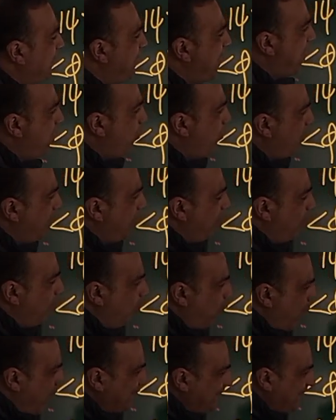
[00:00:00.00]
Now,
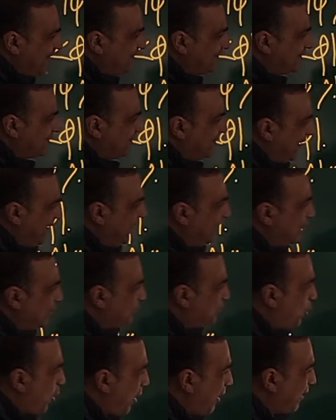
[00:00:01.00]
what does the inner
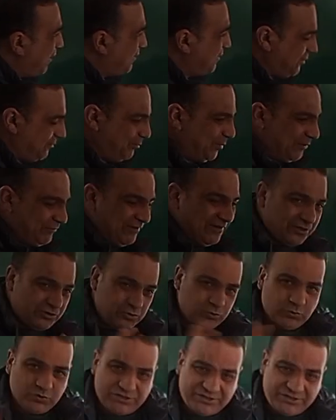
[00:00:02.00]
product between the two